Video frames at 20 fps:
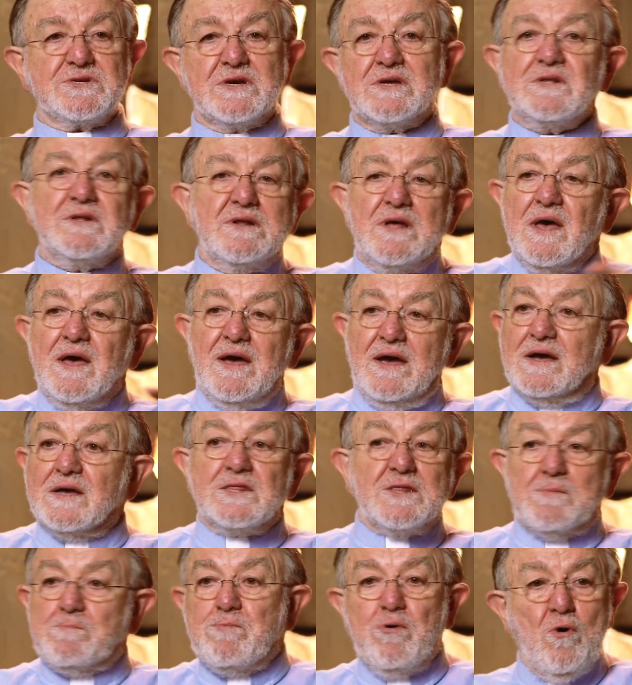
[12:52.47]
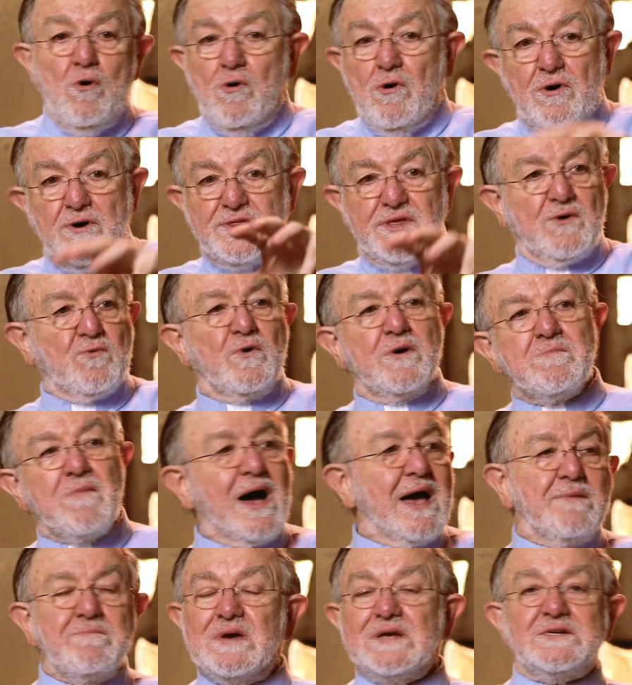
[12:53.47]
and in the poor that we
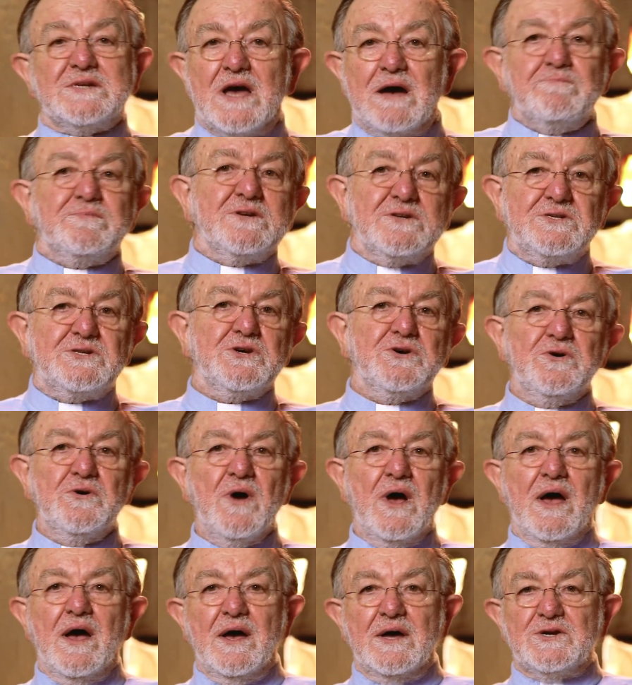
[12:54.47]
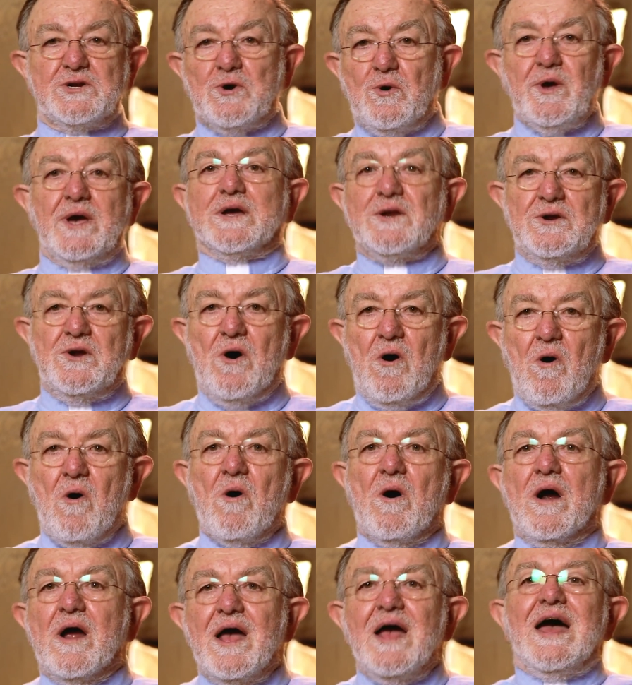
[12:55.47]
might be tempted to
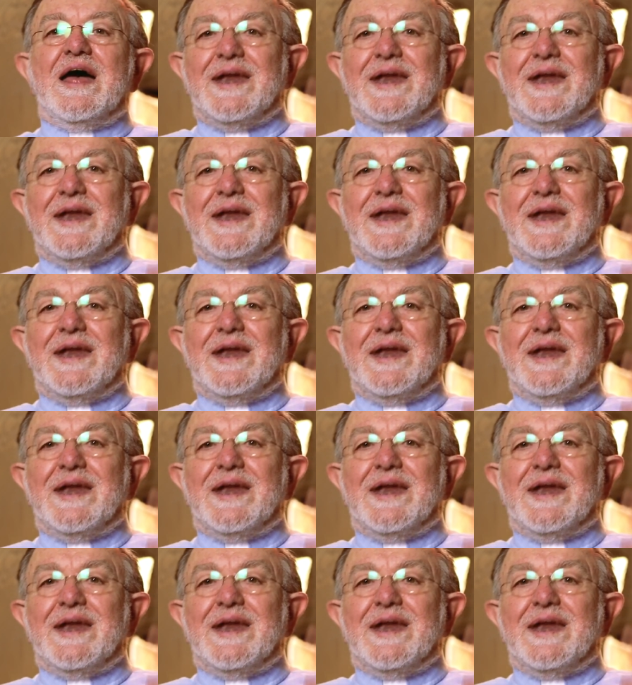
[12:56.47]
ignore.